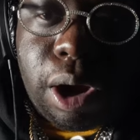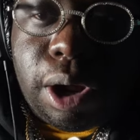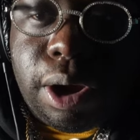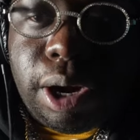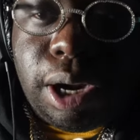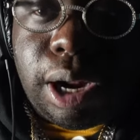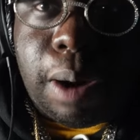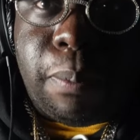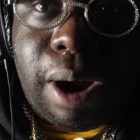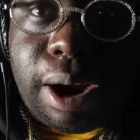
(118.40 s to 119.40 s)
a hoodie
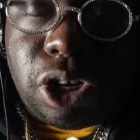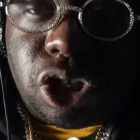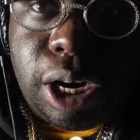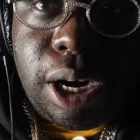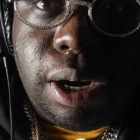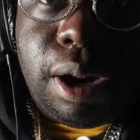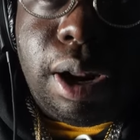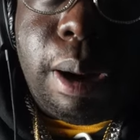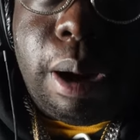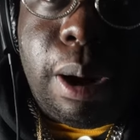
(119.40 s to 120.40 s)
and rock a chain,
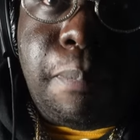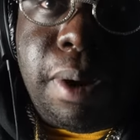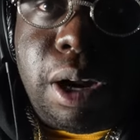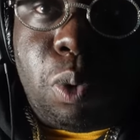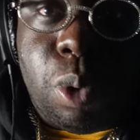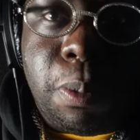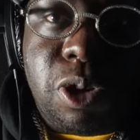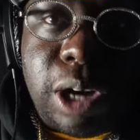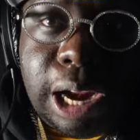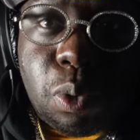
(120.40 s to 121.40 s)
it'd be a rope
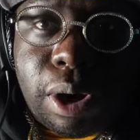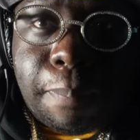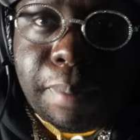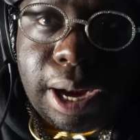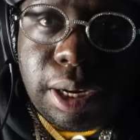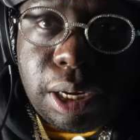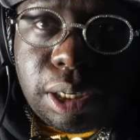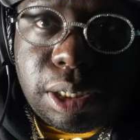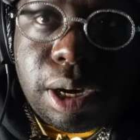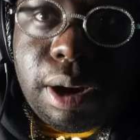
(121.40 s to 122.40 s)
chain with a
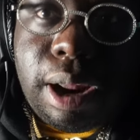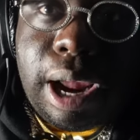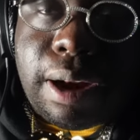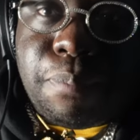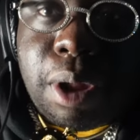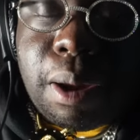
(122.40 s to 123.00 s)
pendant, and